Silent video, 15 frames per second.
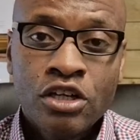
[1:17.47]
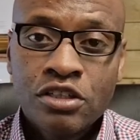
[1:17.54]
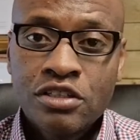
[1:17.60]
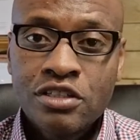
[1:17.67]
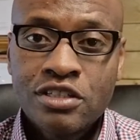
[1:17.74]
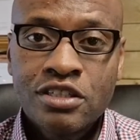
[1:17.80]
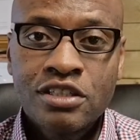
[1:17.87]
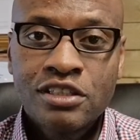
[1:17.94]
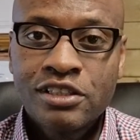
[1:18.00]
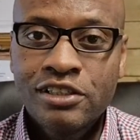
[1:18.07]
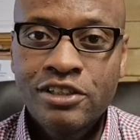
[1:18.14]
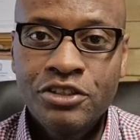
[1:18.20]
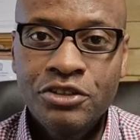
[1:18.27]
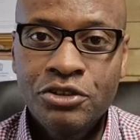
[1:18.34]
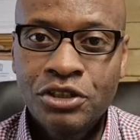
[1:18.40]

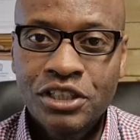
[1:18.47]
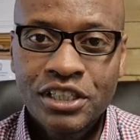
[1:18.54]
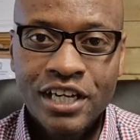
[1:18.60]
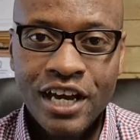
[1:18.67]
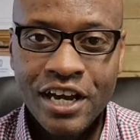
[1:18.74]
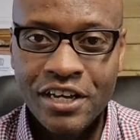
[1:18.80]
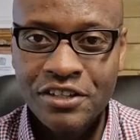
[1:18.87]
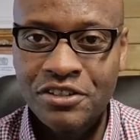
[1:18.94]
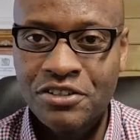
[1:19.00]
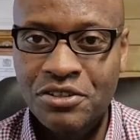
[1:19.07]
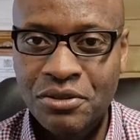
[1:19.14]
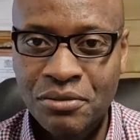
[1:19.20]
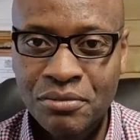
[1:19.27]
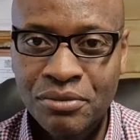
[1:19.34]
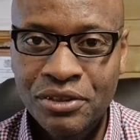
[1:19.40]
Certainly, you can hire
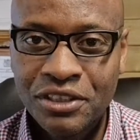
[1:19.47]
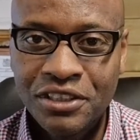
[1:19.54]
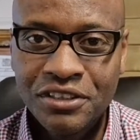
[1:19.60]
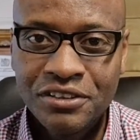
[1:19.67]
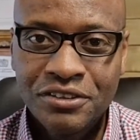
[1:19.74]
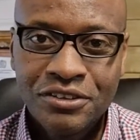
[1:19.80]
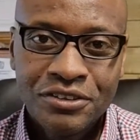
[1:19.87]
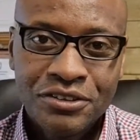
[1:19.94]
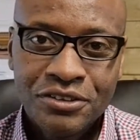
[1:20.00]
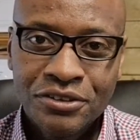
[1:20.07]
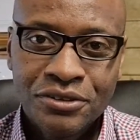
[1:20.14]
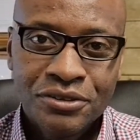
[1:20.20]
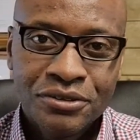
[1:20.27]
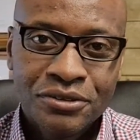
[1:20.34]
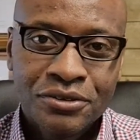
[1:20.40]
somebody to
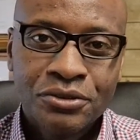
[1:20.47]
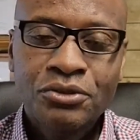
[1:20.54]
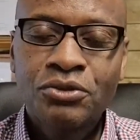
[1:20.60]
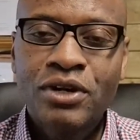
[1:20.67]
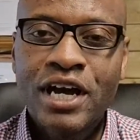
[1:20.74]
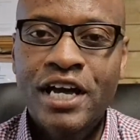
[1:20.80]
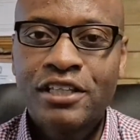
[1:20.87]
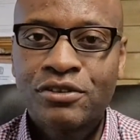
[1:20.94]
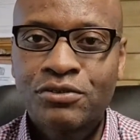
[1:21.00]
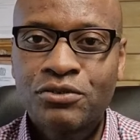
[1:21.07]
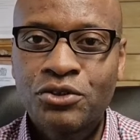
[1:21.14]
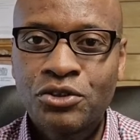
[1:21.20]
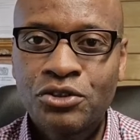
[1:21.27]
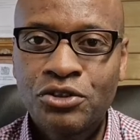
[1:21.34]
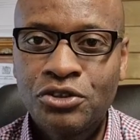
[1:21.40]
do Google Ads
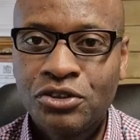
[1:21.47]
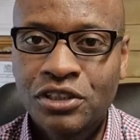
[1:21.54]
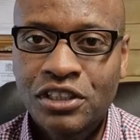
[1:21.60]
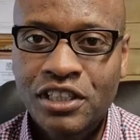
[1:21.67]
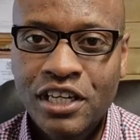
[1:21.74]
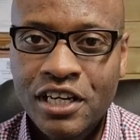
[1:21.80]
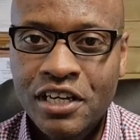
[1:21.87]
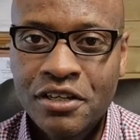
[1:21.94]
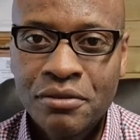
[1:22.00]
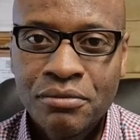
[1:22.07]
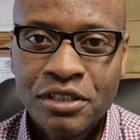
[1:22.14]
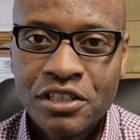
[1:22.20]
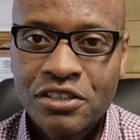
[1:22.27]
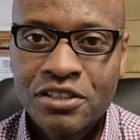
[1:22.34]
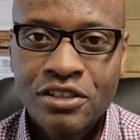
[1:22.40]
for you. You can hire
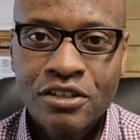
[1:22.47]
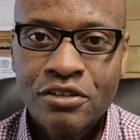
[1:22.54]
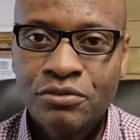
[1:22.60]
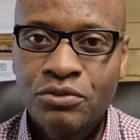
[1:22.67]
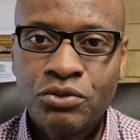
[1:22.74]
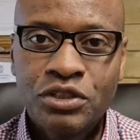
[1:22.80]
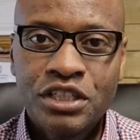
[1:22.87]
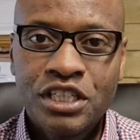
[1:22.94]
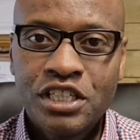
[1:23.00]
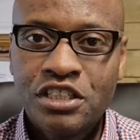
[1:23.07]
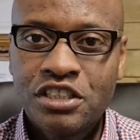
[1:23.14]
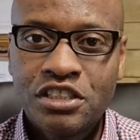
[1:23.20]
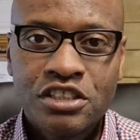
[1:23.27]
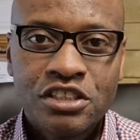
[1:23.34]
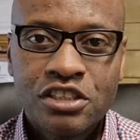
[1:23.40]
myself or an
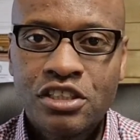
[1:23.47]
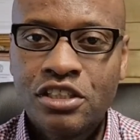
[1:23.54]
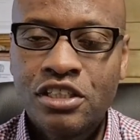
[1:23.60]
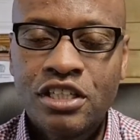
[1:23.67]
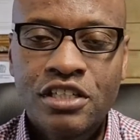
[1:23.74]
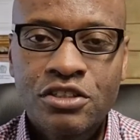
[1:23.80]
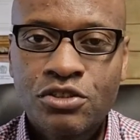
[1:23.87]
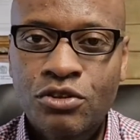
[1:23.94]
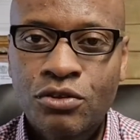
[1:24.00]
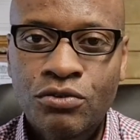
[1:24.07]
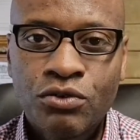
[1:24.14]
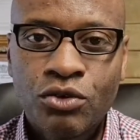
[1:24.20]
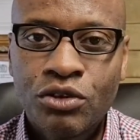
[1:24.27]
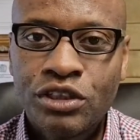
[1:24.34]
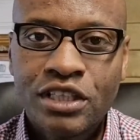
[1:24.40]
agency and so
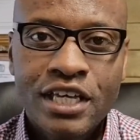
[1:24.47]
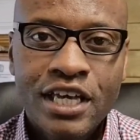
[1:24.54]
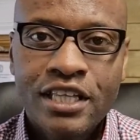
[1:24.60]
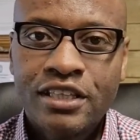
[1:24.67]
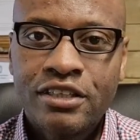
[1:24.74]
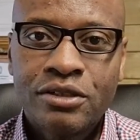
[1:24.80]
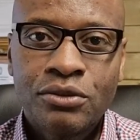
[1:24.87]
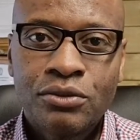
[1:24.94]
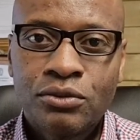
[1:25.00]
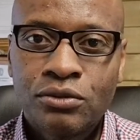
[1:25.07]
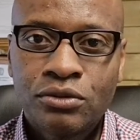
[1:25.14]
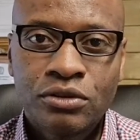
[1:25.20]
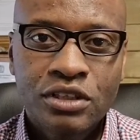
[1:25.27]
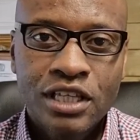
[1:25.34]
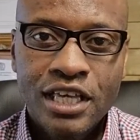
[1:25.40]
forth, and they
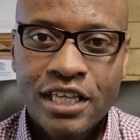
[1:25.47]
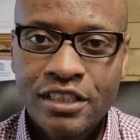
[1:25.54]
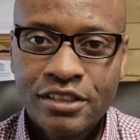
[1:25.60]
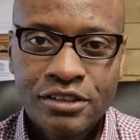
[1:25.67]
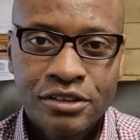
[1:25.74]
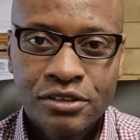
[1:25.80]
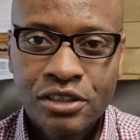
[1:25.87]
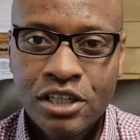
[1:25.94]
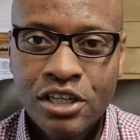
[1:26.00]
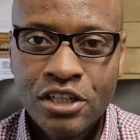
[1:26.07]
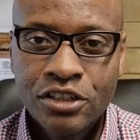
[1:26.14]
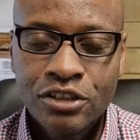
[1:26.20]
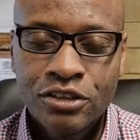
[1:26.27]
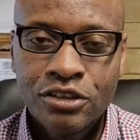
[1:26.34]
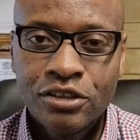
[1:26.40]
will handle
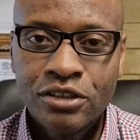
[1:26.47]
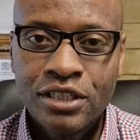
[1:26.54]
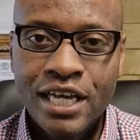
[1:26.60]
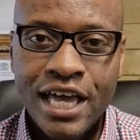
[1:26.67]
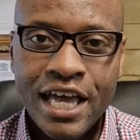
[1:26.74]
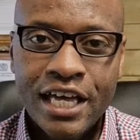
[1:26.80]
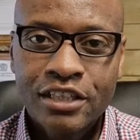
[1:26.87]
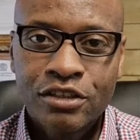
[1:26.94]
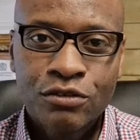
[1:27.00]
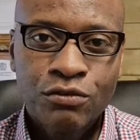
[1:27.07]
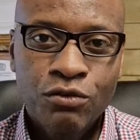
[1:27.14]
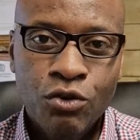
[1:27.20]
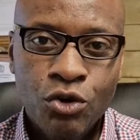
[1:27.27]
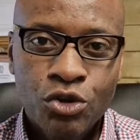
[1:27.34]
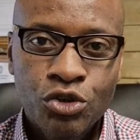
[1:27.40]
the ads
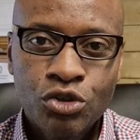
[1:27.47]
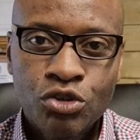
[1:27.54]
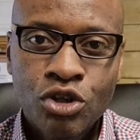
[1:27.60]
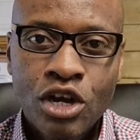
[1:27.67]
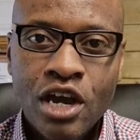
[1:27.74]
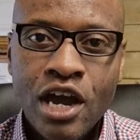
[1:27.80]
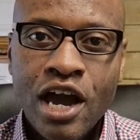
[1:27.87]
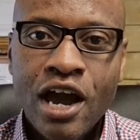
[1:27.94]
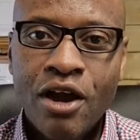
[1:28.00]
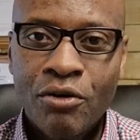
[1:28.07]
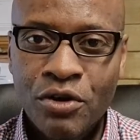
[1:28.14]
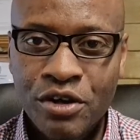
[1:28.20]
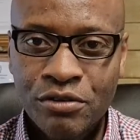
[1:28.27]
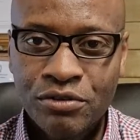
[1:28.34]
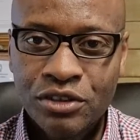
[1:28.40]
for you.
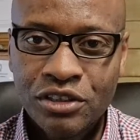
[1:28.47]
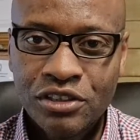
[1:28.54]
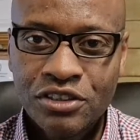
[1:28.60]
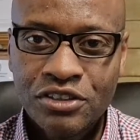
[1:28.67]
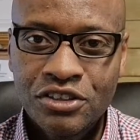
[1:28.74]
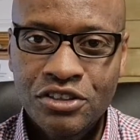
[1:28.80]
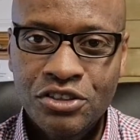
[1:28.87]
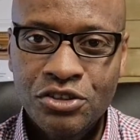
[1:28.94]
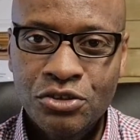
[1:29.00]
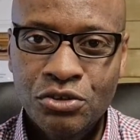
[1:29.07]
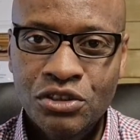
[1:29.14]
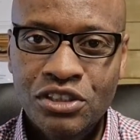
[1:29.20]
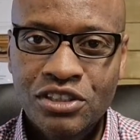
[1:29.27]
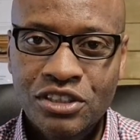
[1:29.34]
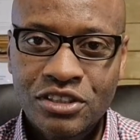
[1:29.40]
However, you
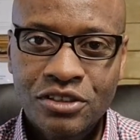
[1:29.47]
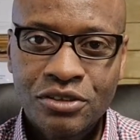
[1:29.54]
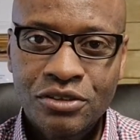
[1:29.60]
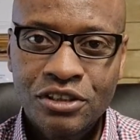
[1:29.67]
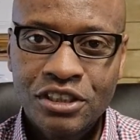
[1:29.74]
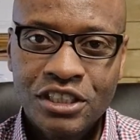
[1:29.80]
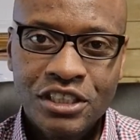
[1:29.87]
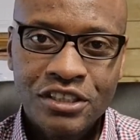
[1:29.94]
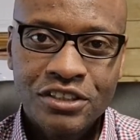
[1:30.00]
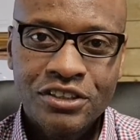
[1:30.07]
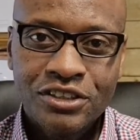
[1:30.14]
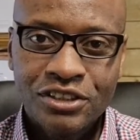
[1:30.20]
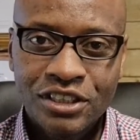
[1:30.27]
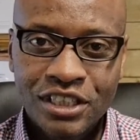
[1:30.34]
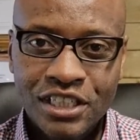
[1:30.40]
still need
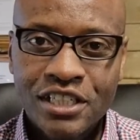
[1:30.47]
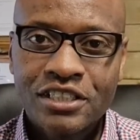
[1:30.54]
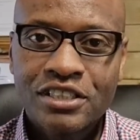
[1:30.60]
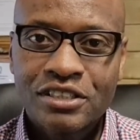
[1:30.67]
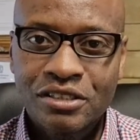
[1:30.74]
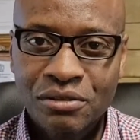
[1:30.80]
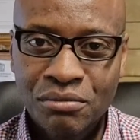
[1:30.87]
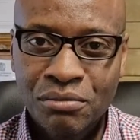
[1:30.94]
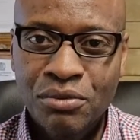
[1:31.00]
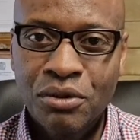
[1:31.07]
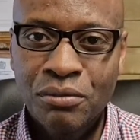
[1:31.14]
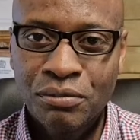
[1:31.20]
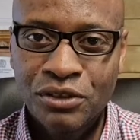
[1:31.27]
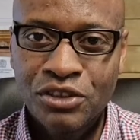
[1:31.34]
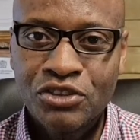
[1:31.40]
to get some
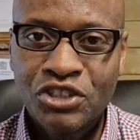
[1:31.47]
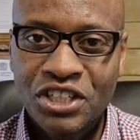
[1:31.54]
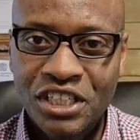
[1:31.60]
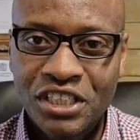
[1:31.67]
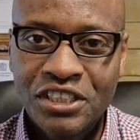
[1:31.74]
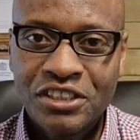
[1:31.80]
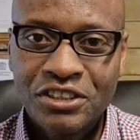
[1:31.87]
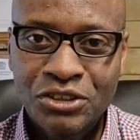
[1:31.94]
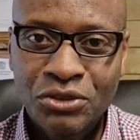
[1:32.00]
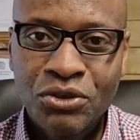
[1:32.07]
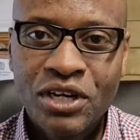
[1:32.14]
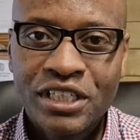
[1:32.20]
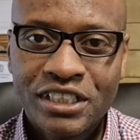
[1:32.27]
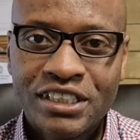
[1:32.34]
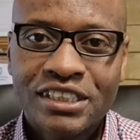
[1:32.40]
proper training to
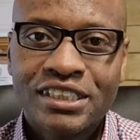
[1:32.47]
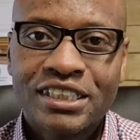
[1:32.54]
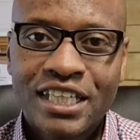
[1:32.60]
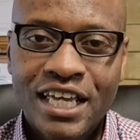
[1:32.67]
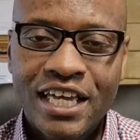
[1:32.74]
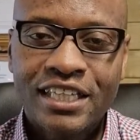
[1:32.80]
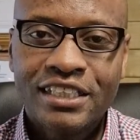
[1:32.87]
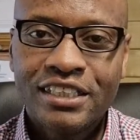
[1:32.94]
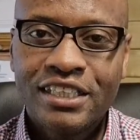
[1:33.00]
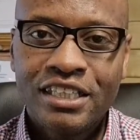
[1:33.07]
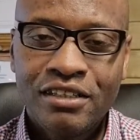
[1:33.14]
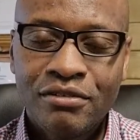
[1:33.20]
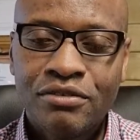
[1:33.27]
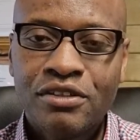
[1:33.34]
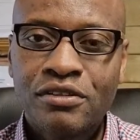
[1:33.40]
understand.
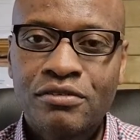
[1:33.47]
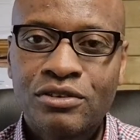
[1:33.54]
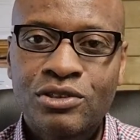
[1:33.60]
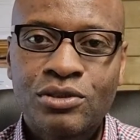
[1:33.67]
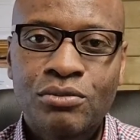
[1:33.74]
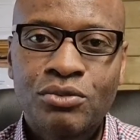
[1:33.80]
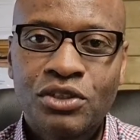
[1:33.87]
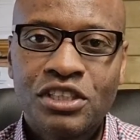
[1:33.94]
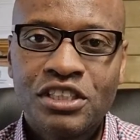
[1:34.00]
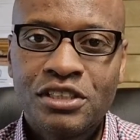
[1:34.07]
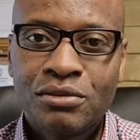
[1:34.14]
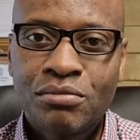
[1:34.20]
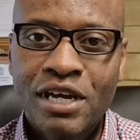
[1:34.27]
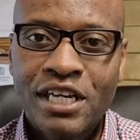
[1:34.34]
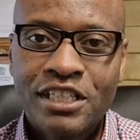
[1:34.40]
Even if someone
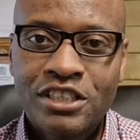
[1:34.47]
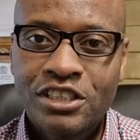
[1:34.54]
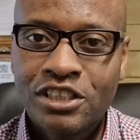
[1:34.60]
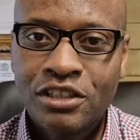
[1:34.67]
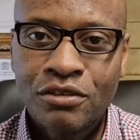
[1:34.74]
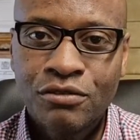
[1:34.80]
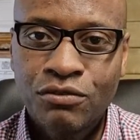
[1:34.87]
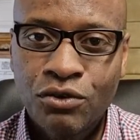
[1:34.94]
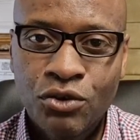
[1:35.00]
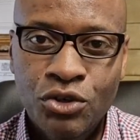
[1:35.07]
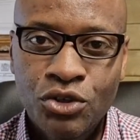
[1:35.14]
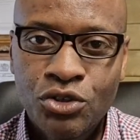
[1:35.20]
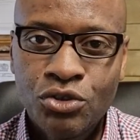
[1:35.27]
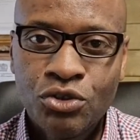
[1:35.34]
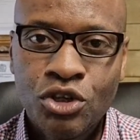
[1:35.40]
is managing it for
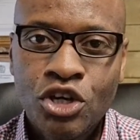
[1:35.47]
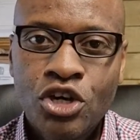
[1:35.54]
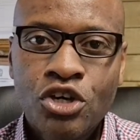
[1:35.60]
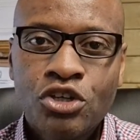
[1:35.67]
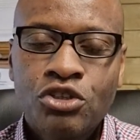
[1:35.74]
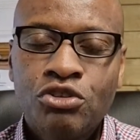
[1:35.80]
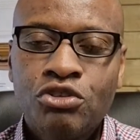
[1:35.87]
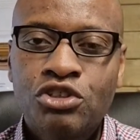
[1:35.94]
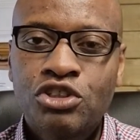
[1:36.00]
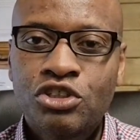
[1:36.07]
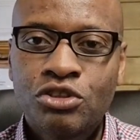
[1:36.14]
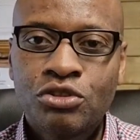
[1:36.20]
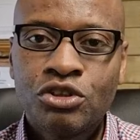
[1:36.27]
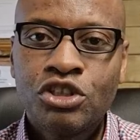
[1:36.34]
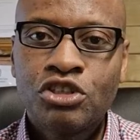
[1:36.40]
you, you
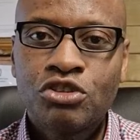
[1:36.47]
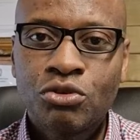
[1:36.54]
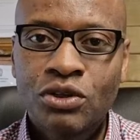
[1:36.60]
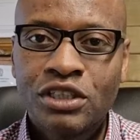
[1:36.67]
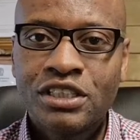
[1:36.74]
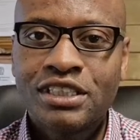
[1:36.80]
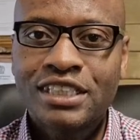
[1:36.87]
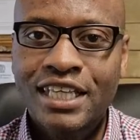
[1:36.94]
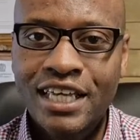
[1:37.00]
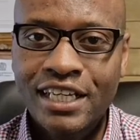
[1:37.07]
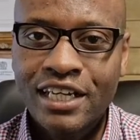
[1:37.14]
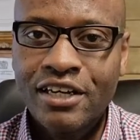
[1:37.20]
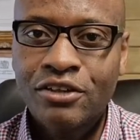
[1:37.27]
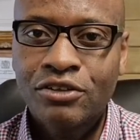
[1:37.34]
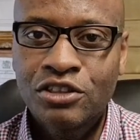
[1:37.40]
still need to understand
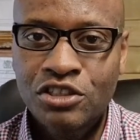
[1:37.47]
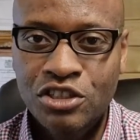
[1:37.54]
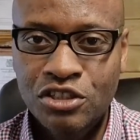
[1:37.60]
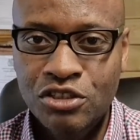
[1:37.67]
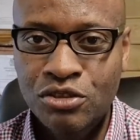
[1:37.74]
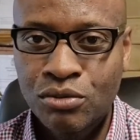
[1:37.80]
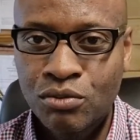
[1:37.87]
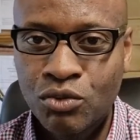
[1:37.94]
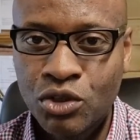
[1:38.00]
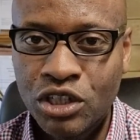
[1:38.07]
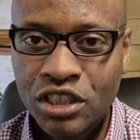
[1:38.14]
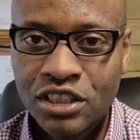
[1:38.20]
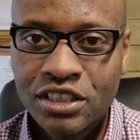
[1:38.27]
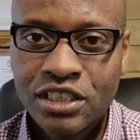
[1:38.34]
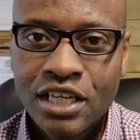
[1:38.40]
how the system
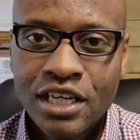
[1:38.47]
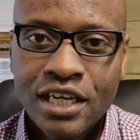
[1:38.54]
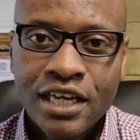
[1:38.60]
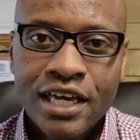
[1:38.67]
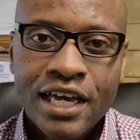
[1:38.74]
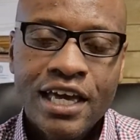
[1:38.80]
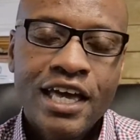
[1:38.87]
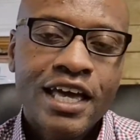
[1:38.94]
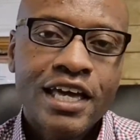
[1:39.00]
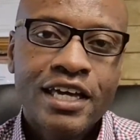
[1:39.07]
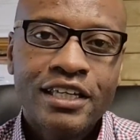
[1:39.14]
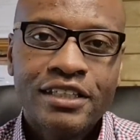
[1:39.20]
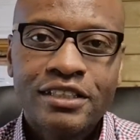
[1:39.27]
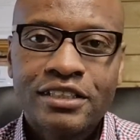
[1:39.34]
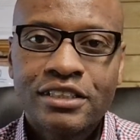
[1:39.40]
works
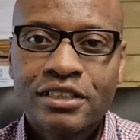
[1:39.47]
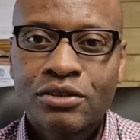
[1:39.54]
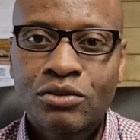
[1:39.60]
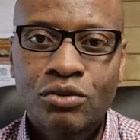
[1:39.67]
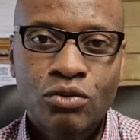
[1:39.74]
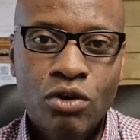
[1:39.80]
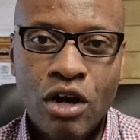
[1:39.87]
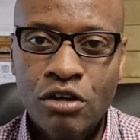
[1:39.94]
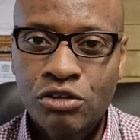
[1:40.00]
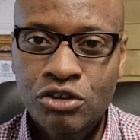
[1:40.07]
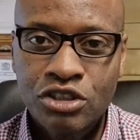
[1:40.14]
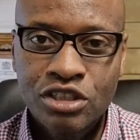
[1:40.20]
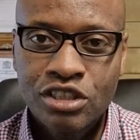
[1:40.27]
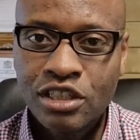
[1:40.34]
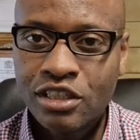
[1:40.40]
and how to
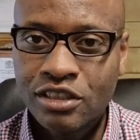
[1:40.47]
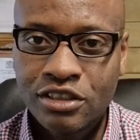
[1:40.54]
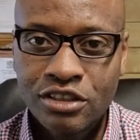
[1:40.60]
set